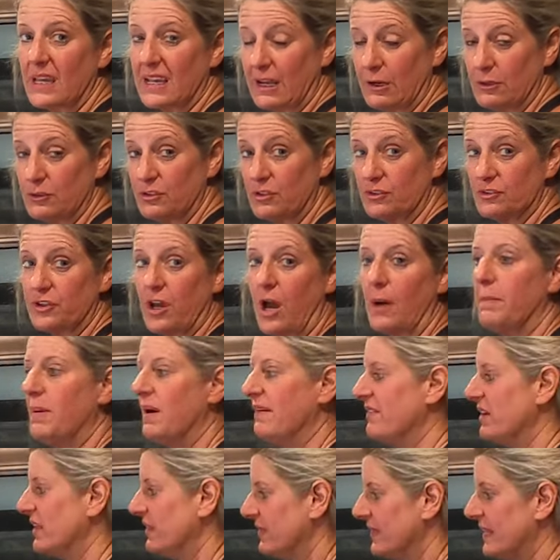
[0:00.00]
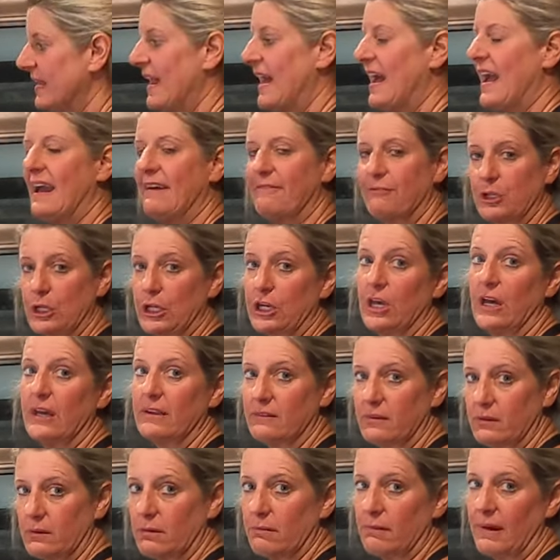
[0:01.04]
that goes on top of it that I have to
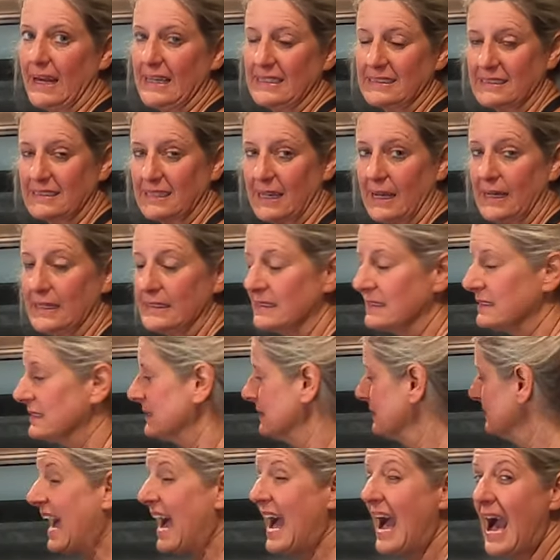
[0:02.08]
cut to the right size.